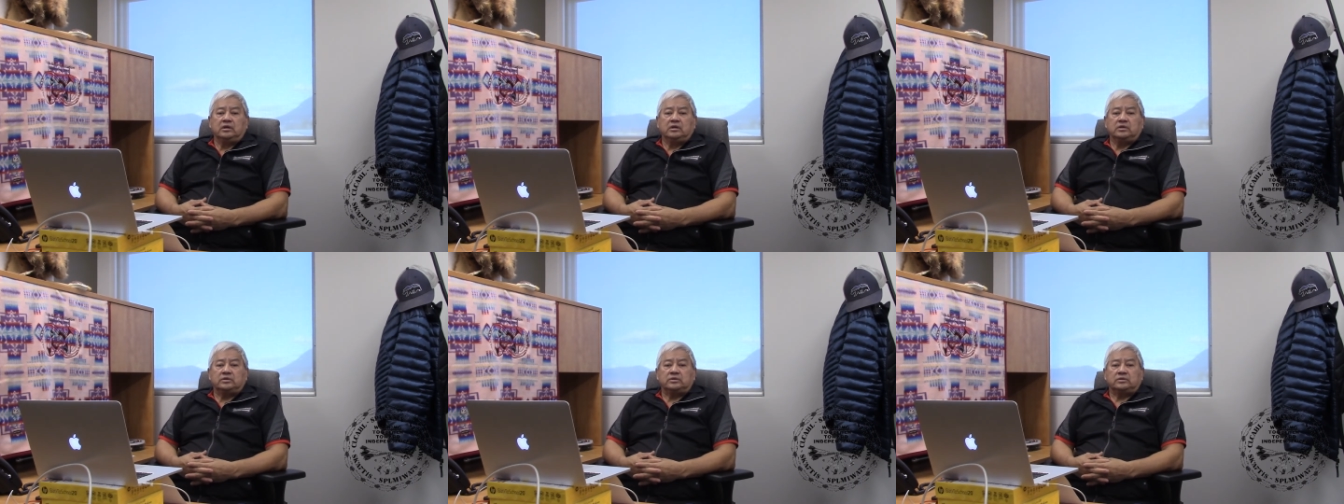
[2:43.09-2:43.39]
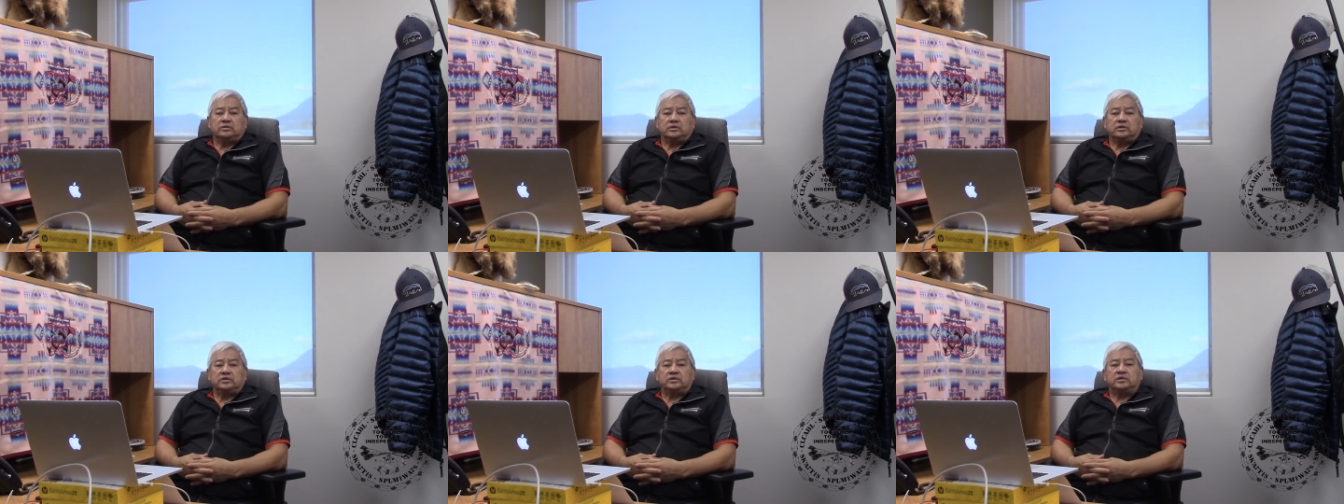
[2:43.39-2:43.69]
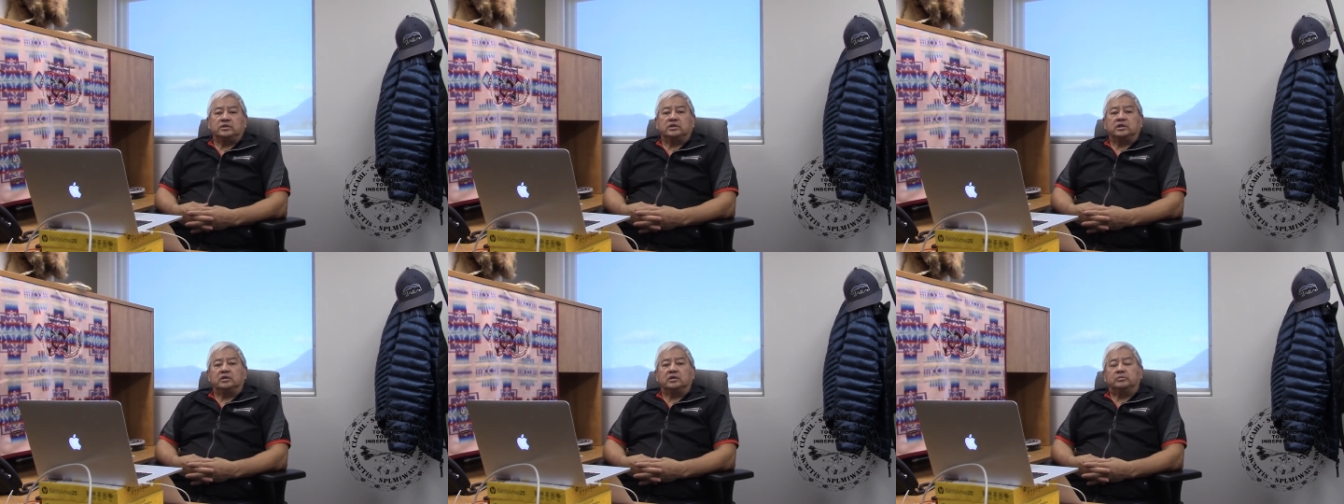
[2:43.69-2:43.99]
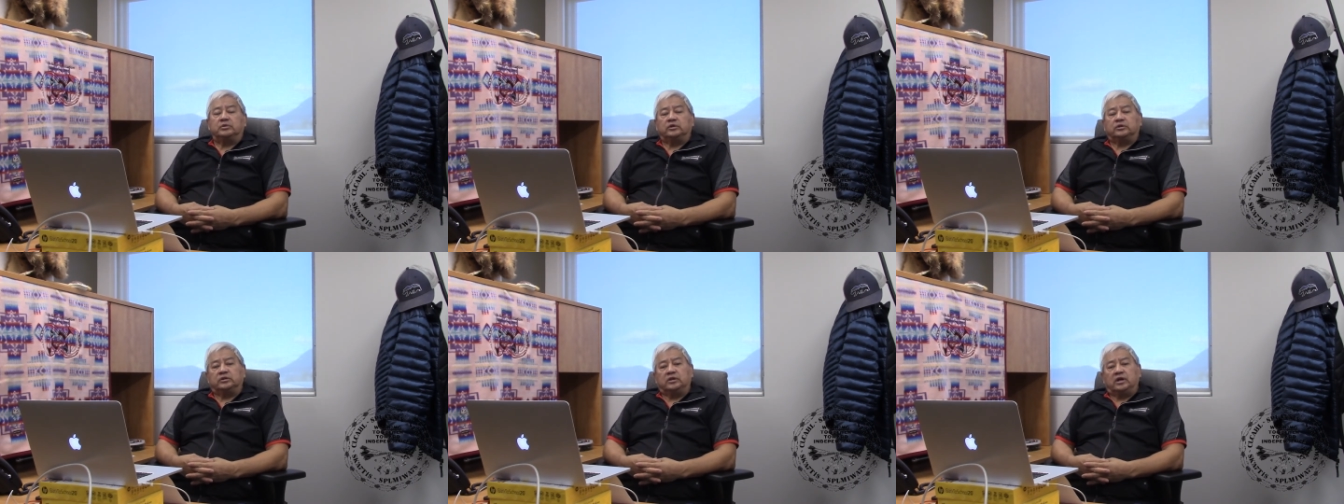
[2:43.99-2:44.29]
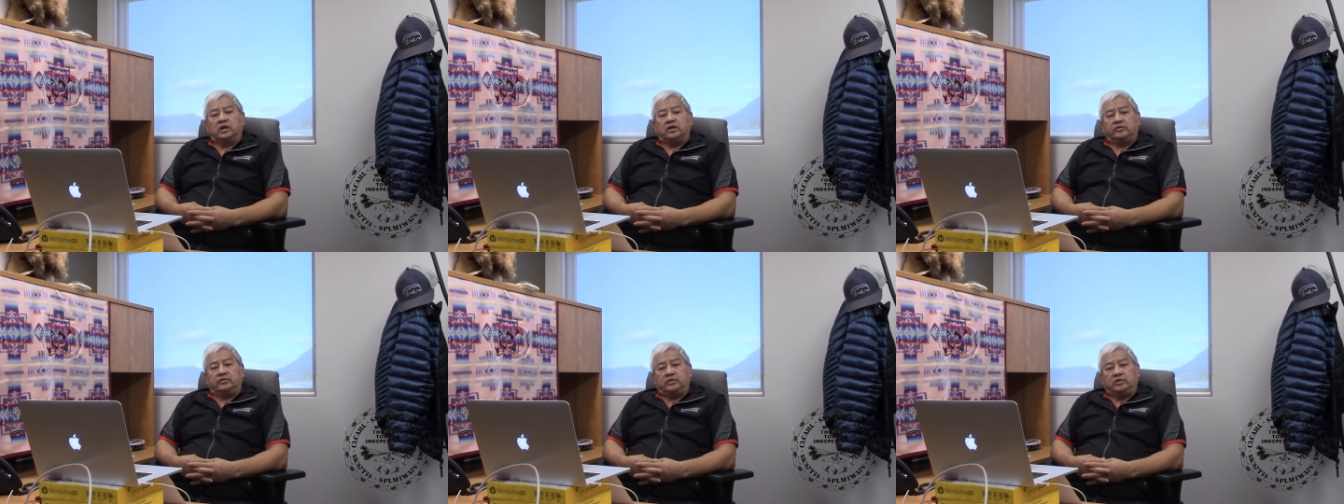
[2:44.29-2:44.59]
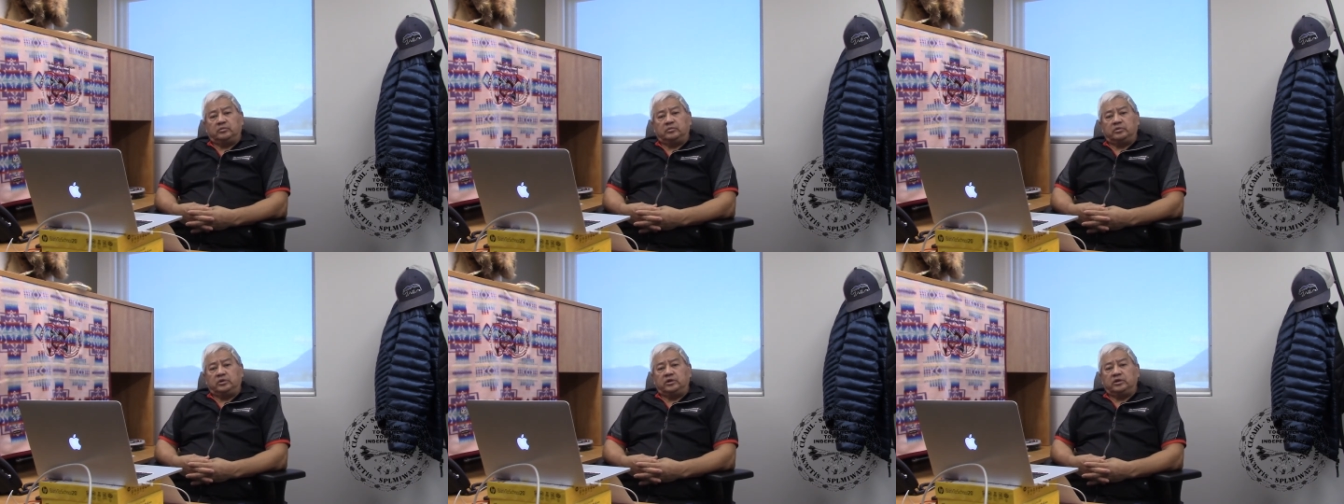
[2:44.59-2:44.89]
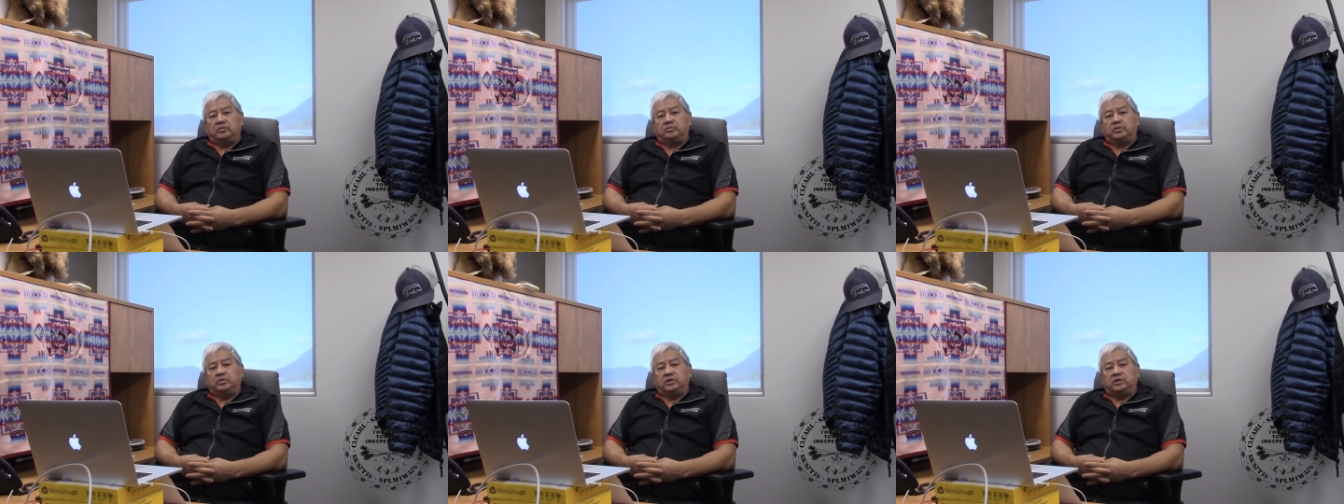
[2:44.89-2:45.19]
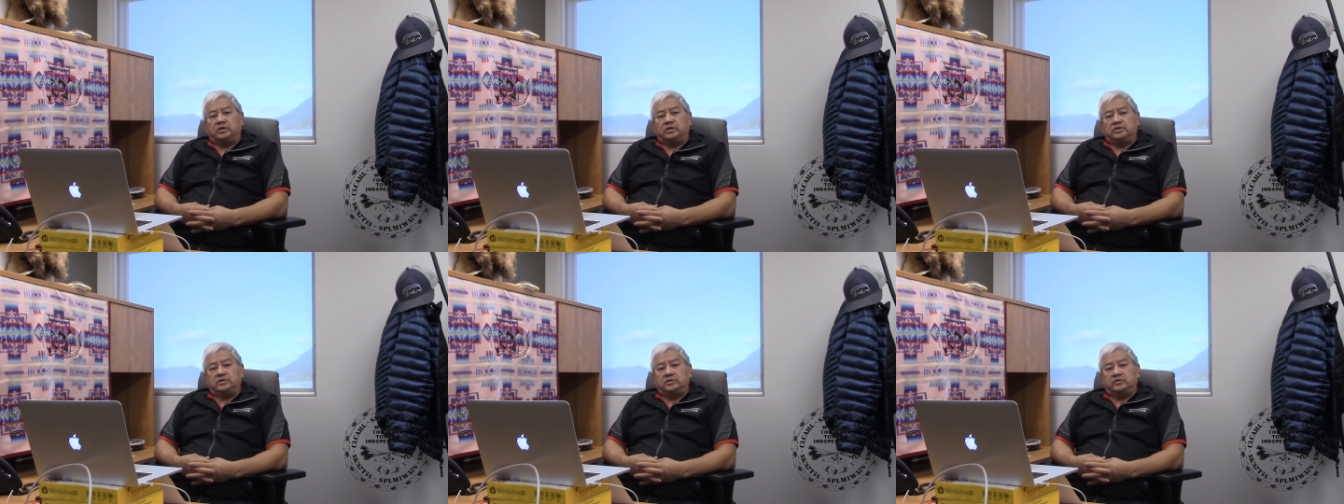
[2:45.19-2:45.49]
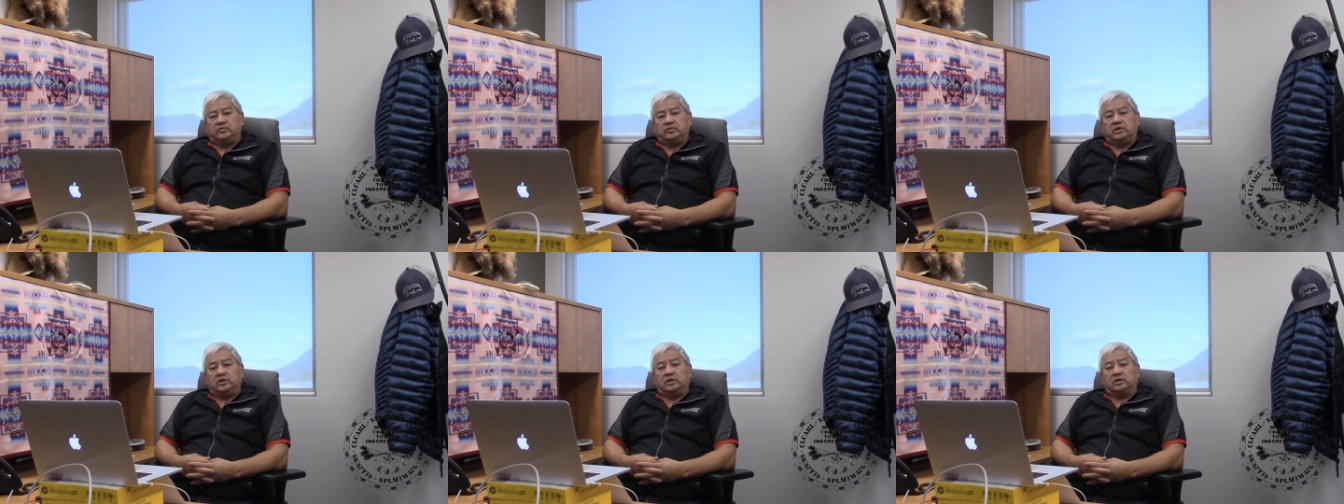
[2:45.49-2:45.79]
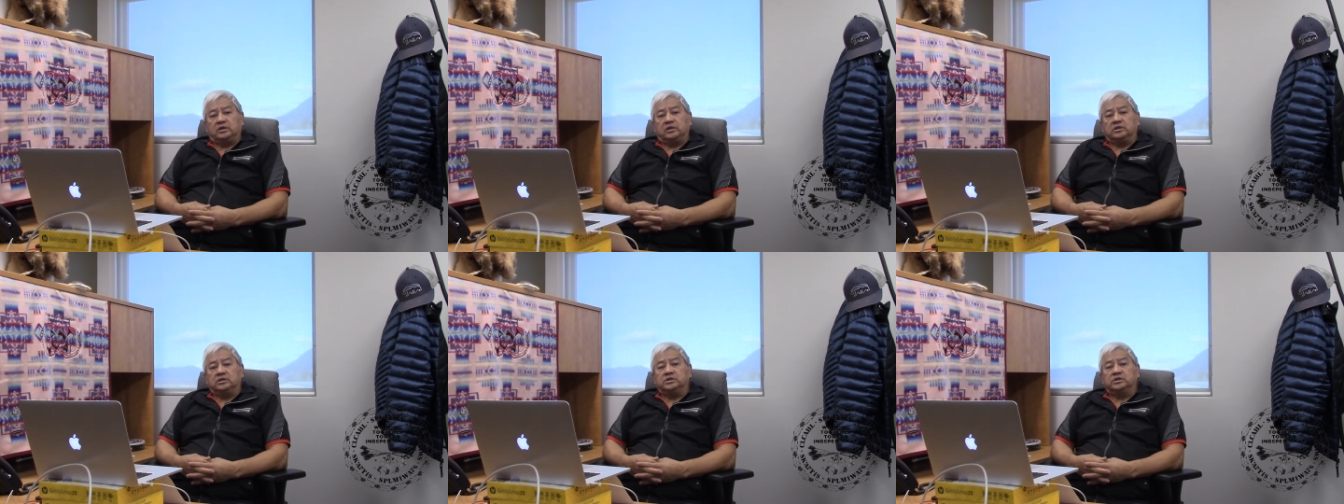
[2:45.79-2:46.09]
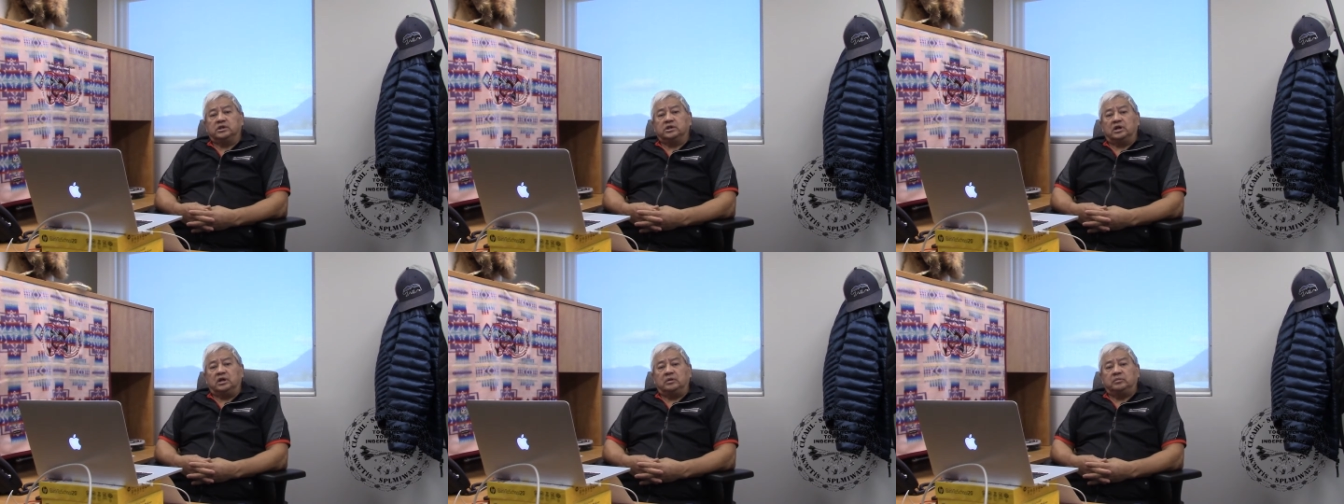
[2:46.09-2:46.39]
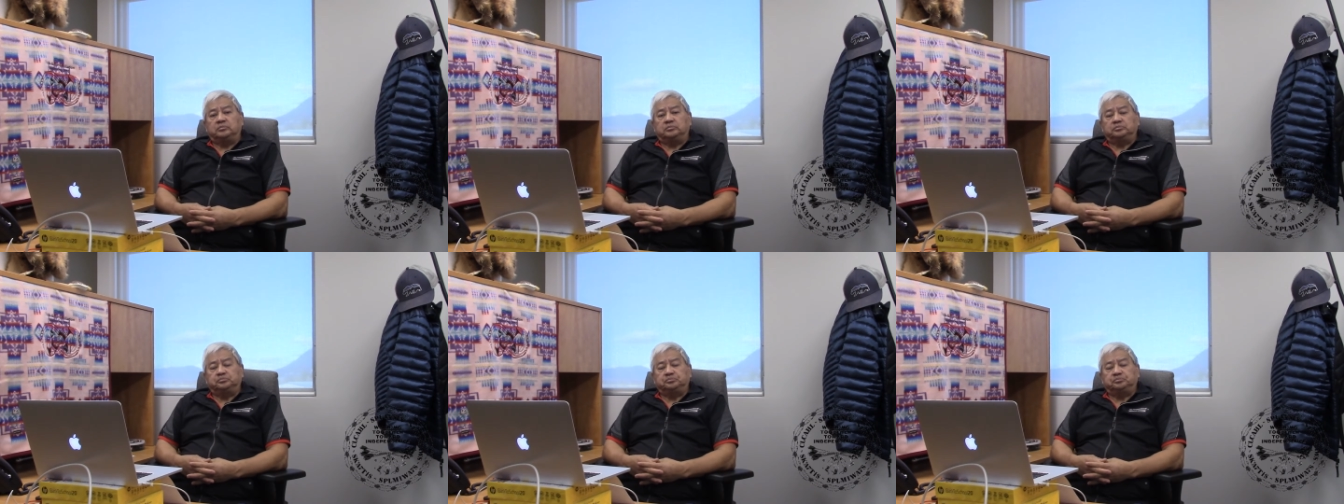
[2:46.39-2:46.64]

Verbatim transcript: So just think about that for a minute because you've done a good job.